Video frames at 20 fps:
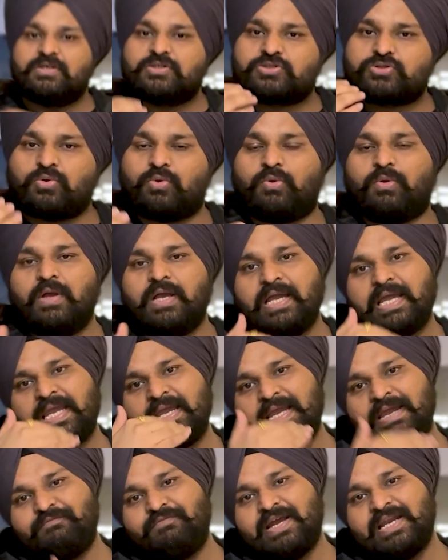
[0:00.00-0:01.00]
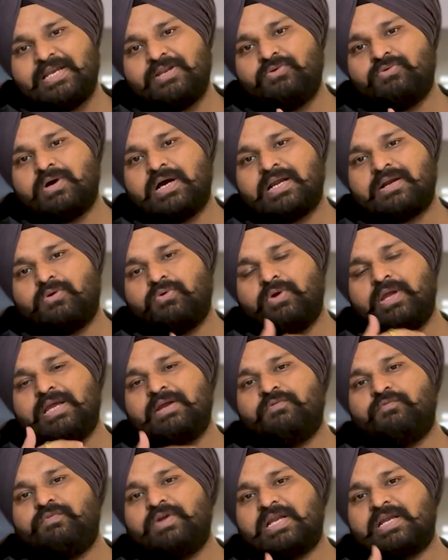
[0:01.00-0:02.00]
So when you are
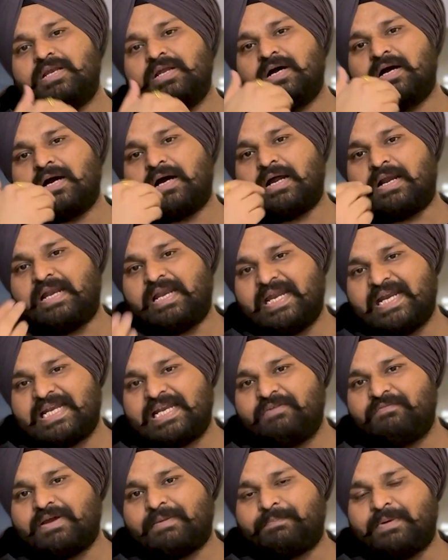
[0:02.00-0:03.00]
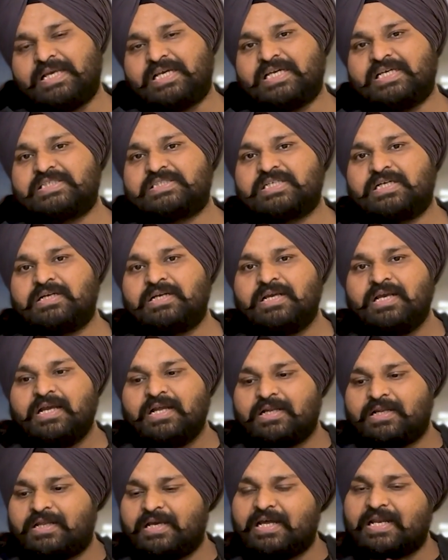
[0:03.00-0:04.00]
going with a native application,
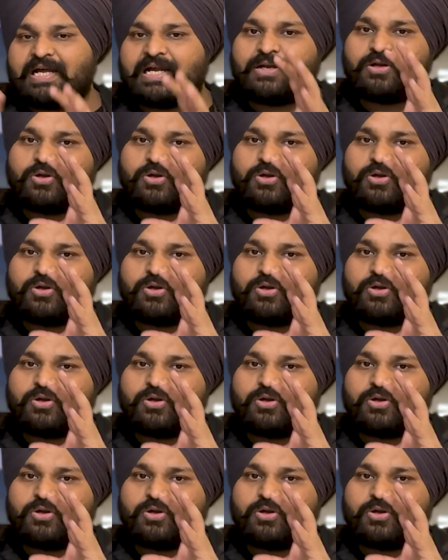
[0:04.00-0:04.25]
there are